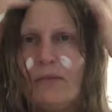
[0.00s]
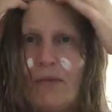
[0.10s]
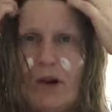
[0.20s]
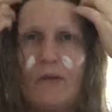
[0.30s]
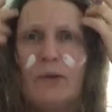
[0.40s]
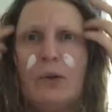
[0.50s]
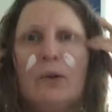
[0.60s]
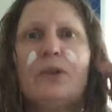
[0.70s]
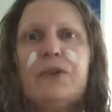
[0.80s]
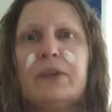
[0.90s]
Of
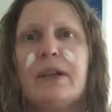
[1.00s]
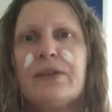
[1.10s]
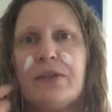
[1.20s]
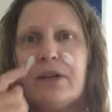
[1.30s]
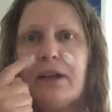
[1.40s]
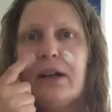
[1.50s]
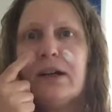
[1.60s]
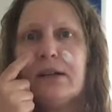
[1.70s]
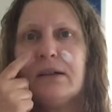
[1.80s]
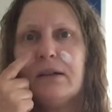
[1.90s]
course, as there are.
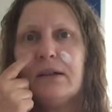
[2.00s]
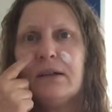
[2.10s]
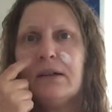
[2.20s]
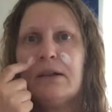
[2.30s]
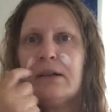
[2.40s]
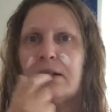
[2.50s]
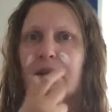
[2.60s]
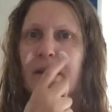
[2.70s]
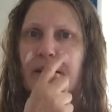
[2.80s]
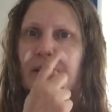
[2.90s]

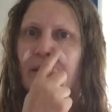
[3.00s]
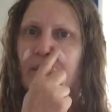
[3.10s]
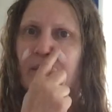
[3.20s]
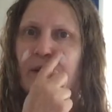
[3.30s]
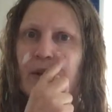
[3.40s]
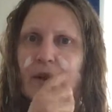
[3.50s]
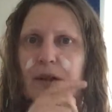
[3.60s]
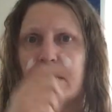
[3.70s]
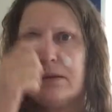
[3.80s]
I don't know what there are.